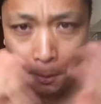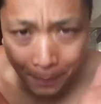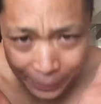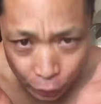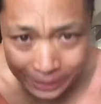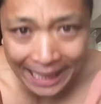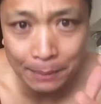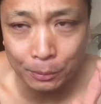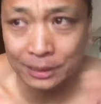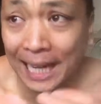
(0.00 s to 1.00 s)
by their
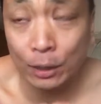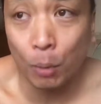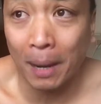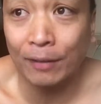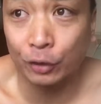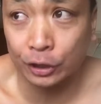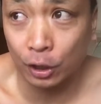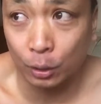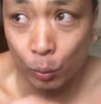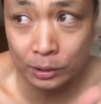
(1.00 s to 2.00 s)
neighbors. I know my front
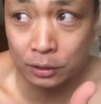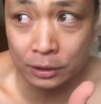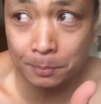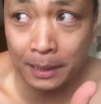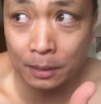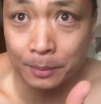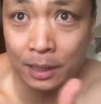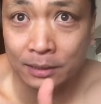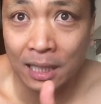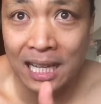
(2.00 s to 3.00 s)
yard always looks better
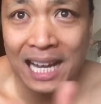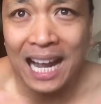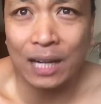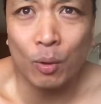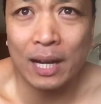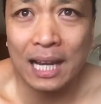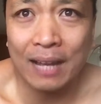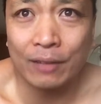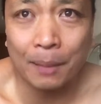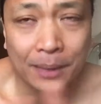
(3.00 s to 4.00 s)
because I don't want to
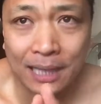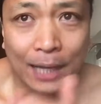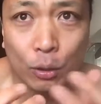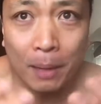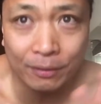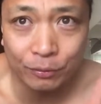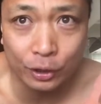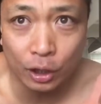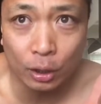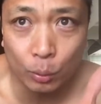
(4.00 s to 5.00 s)
have, I mean, I know my
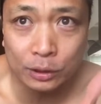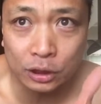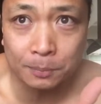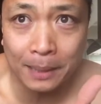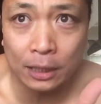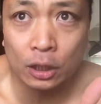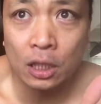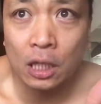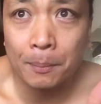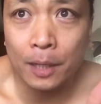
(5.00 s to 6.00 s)
front yard always looks better
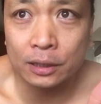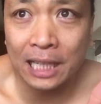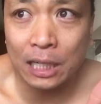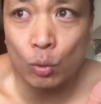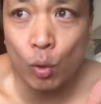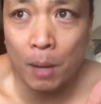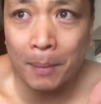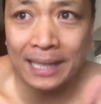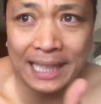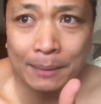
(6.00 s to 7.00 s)
because I don't want
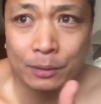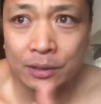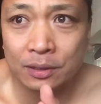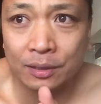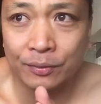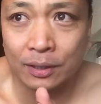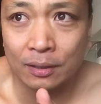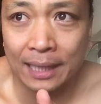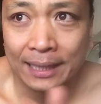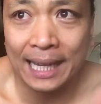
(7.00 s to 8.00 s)
my neighbors to feel
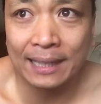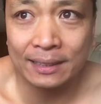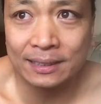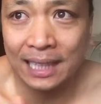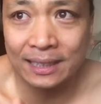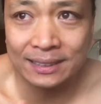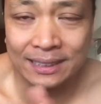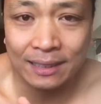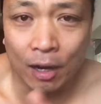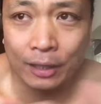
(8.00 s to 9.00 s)
like, hey, this guy
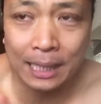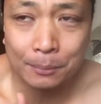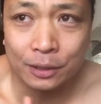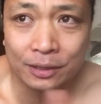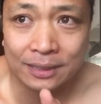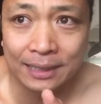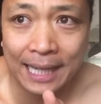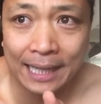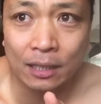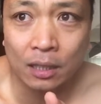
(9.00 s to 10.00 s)
doesn't, our neighbor doesn't
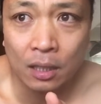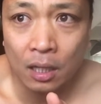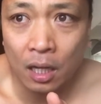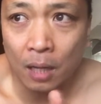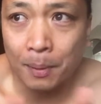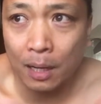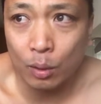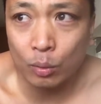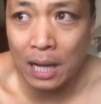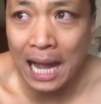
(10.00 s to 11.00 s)
care
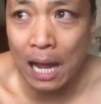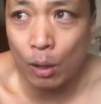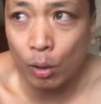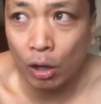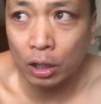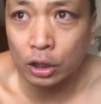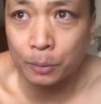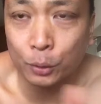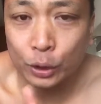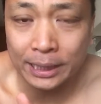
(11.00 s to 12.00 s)
about how our
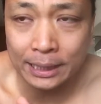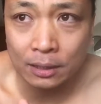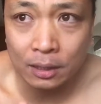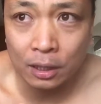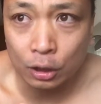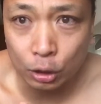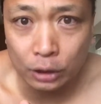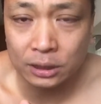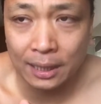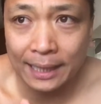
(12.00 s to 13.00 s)
community
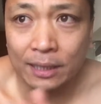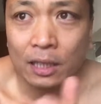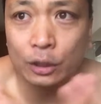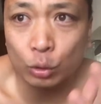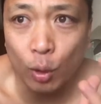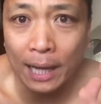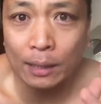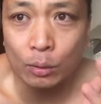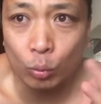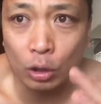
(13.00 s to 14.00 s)
looks like. So
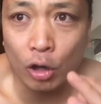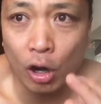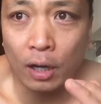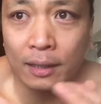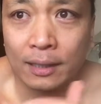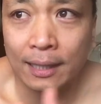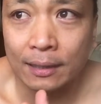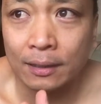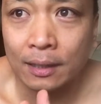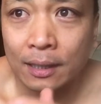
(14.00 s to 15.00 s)
I work hard
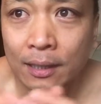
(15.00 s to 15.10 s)
and